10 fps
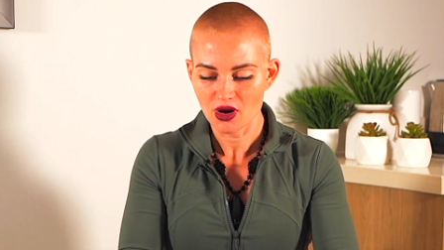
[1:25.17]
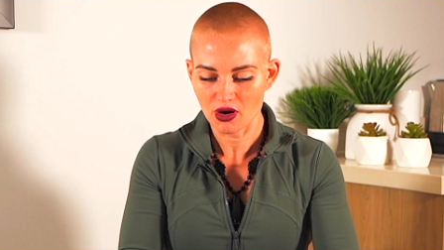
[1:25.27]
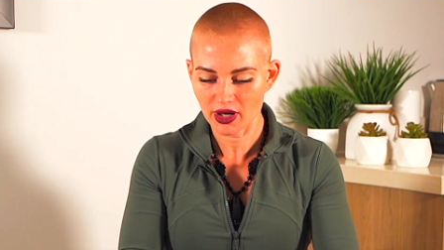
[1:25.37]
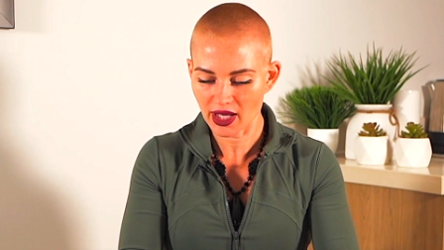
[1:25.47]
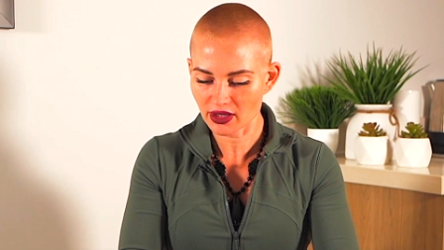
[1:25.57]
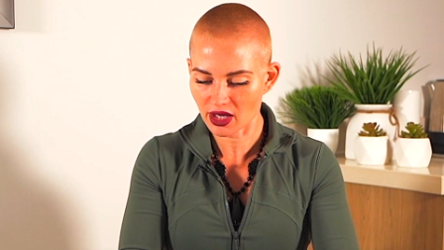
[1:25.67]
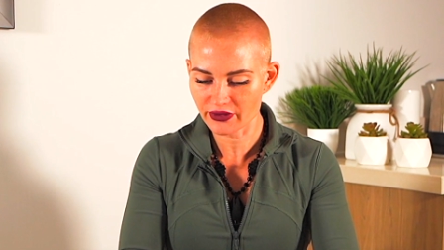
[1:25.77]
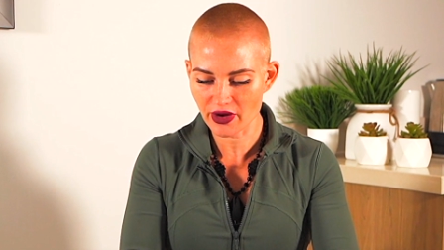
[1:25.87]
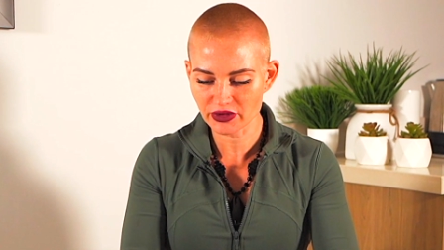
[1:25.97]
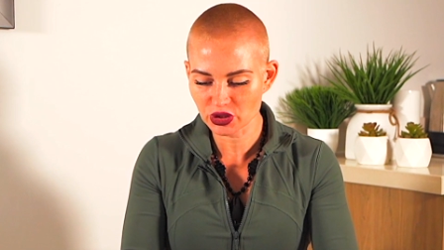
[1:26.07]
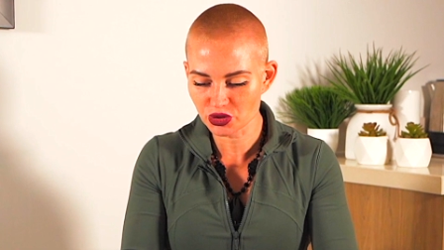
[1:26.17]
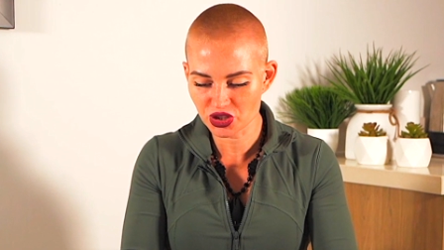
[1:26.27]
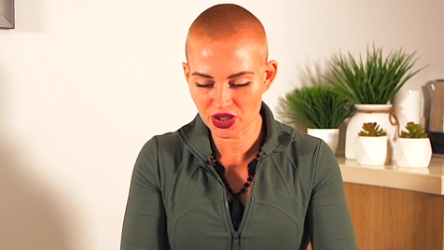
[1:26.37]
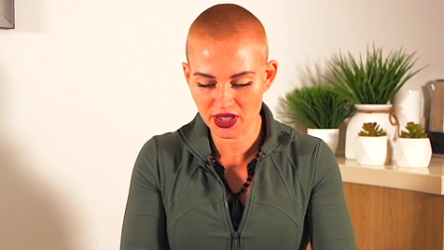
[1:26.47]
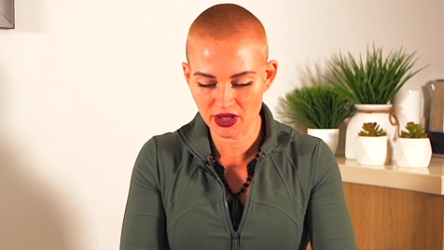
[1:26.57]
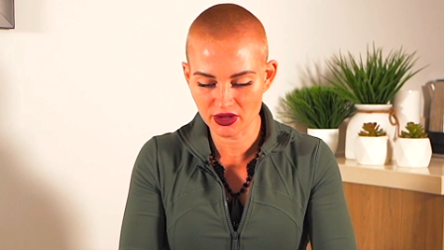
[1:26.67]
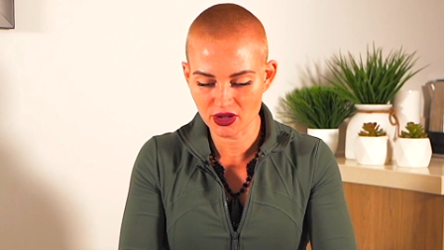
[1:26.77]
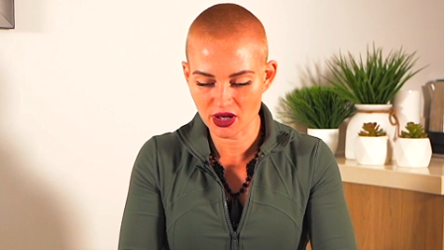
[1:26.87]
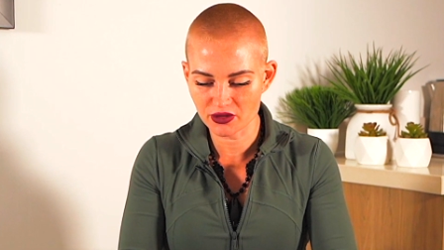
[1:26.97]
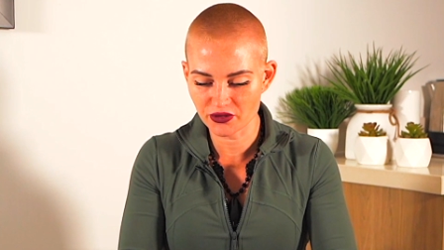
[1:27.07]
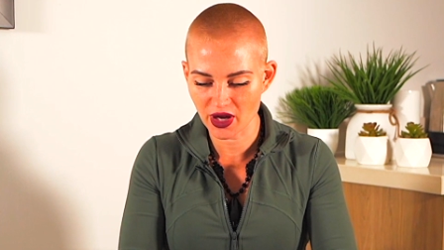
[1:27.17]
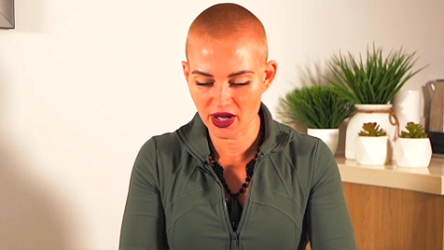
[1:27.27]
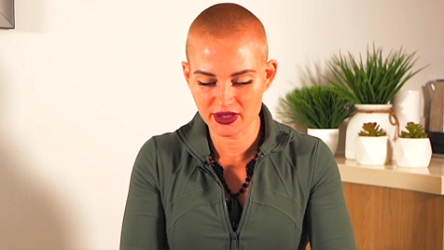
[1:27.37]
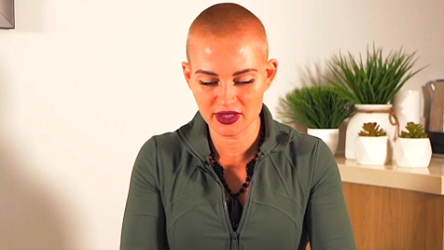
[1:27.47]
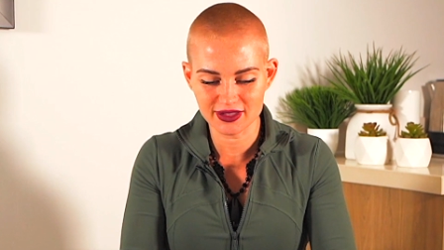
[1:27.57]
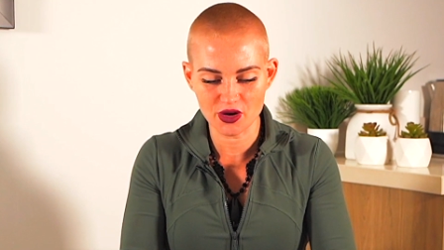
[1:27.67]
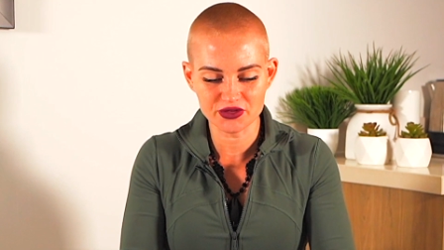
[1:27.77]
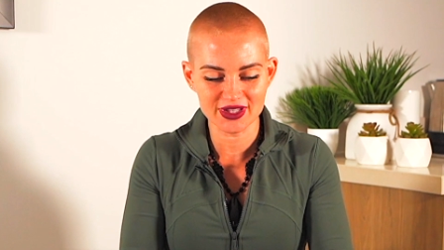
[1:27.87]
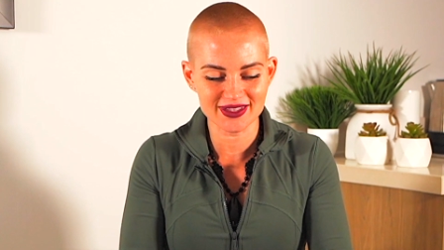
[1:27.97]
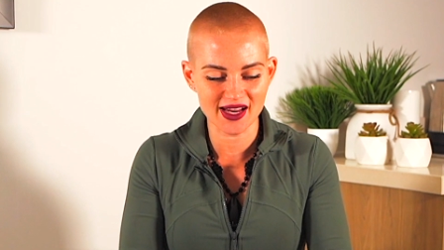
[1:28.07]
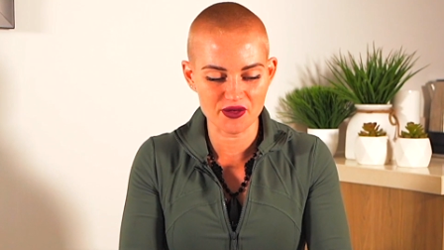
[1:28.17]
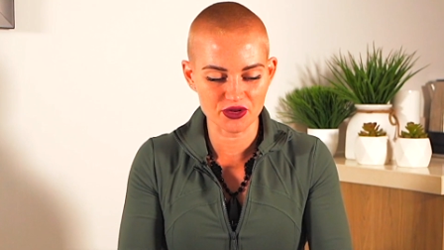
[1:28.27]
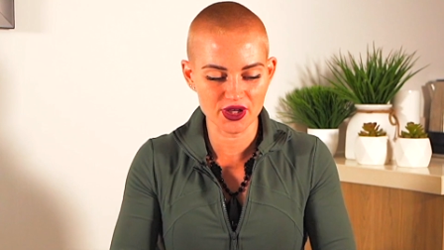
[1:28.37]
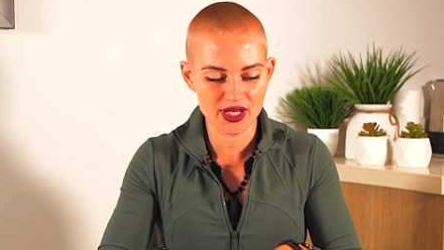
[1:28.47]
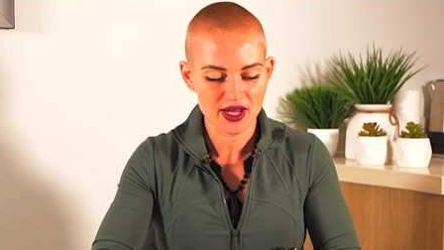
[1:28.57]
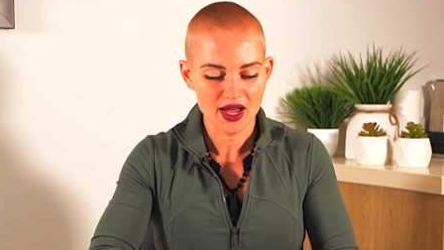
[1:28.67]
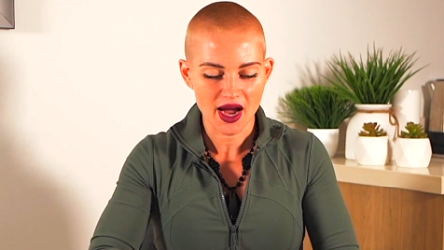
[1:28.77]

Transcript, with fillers: okay, a lot of evolution here, a lot of uh, self discovery.